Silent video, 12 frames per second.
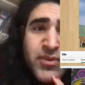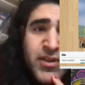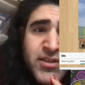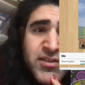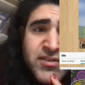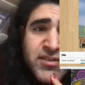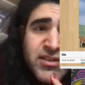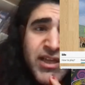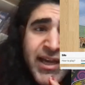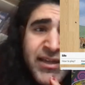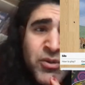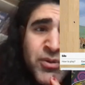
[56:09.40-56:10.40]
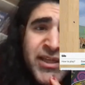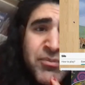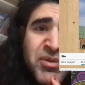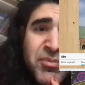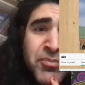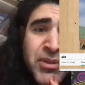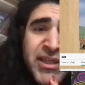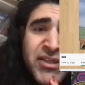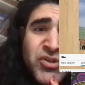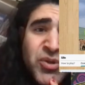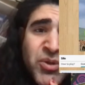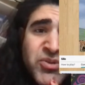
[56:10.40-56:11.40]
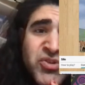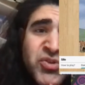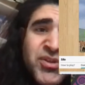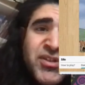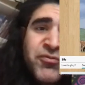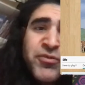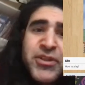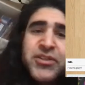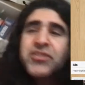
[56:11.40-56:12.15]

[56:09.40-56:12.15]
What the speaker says: silo can be played on 2 different